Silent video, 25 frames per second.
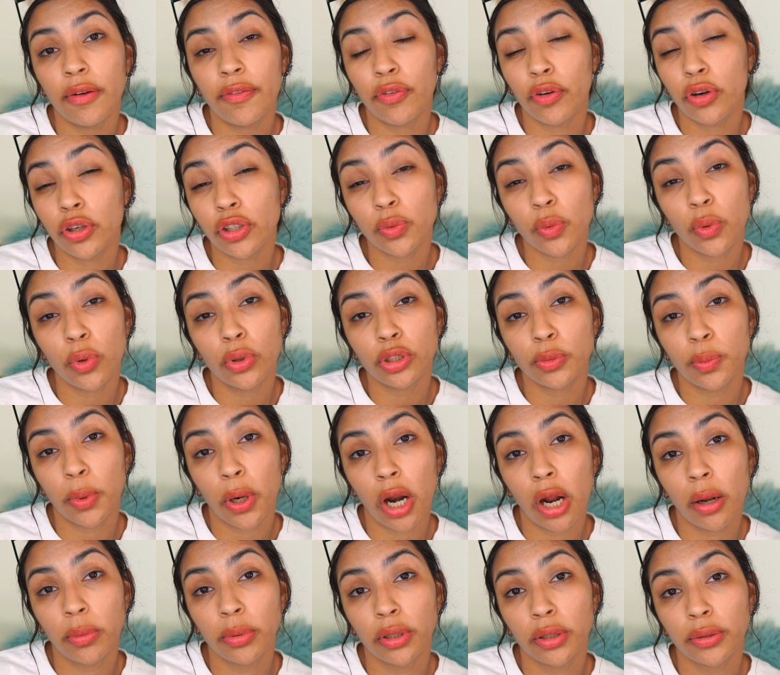First world
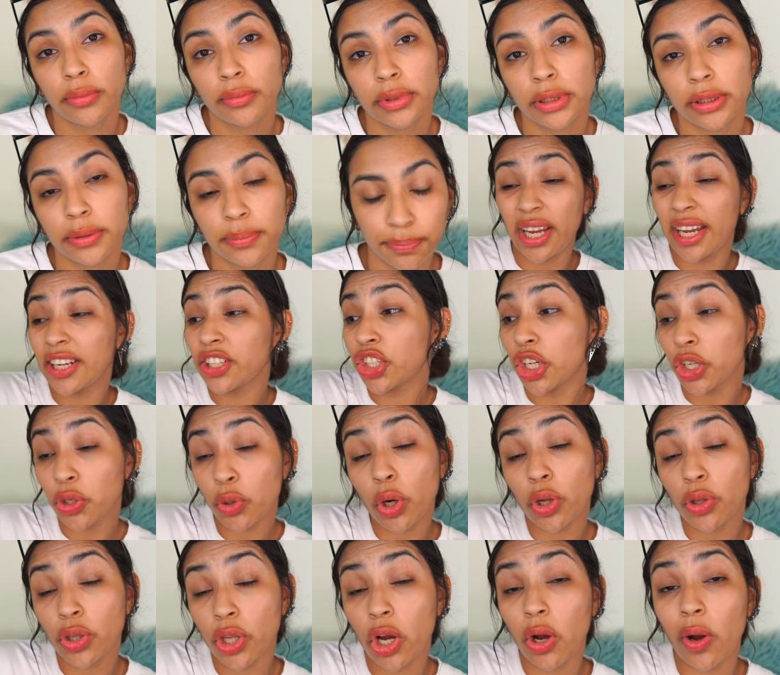problems. In
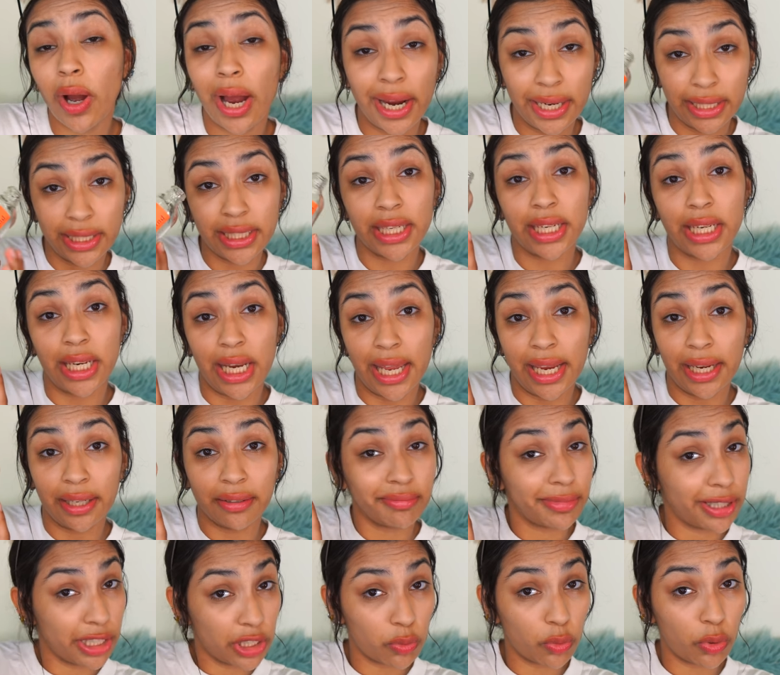general though, I did
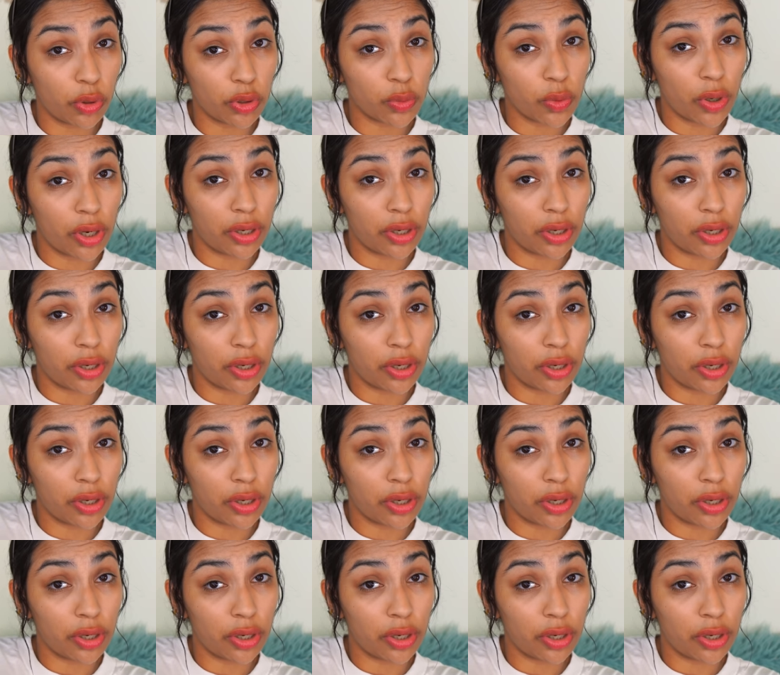like this rose